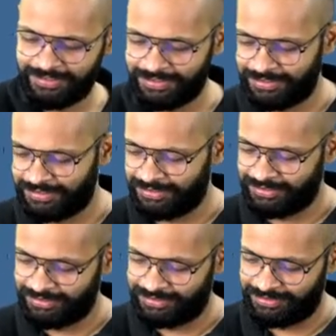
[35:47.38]

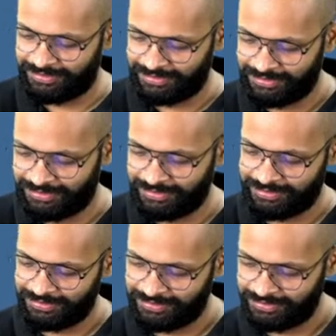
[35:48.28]

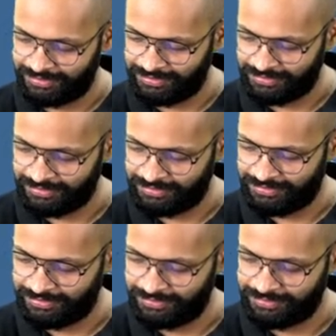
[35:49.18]

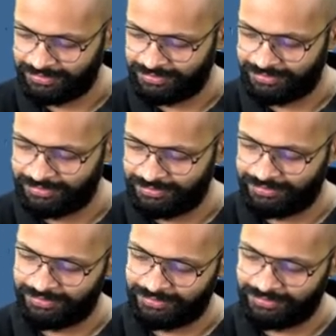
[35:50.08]

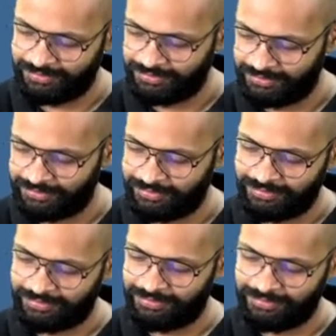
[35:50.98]

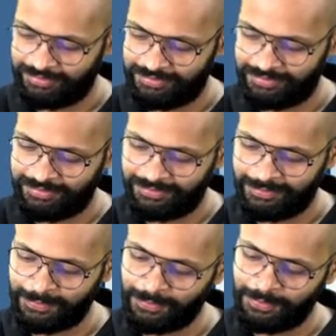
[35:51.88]

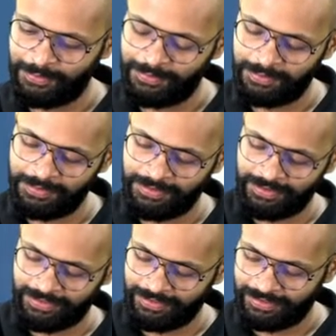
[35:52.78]

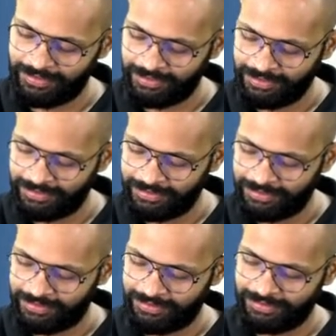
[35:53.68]

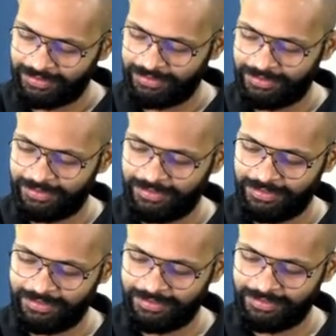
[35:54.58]
No words are spoken by the person on screen.